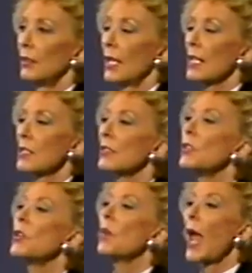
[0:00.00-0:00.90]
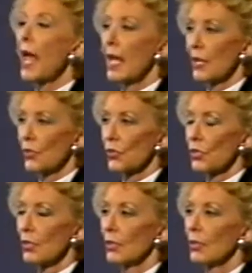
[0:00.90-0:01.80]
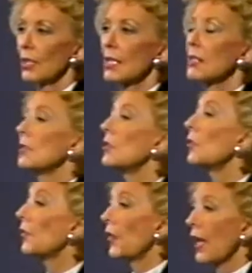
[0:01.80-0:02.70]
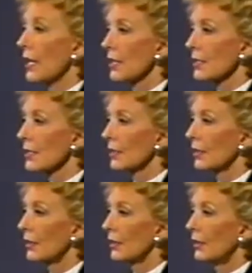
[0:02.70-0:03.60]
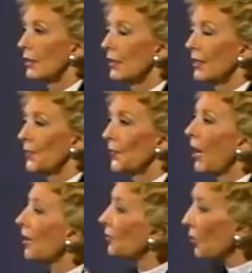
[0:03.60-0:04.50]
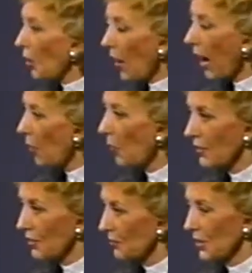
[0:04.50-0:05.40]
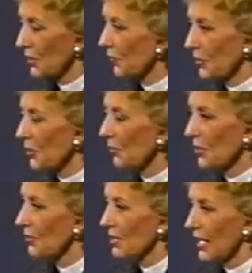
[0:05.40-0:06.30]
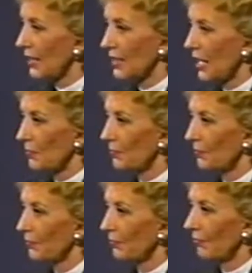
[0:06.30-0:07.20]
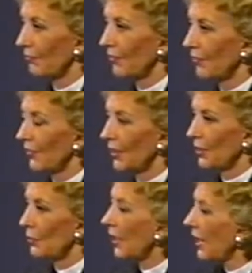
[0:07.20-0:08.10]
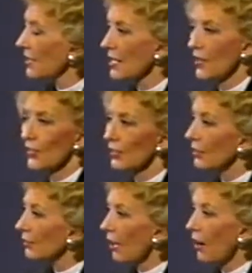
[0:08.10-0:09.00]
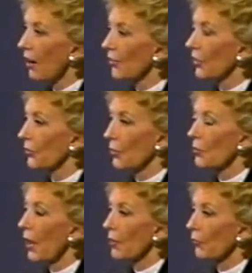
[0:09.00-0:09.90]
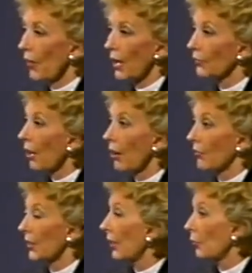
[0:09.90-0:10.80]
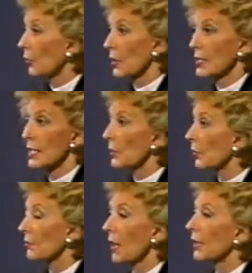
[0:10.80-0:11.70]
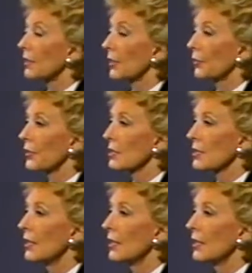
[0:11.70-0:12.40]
It's a new age. It's a new phase. Now, I don't know how it was for you when you signed up. When I signed the little card, the 3x5 card that everyone said wouldn't make a difference,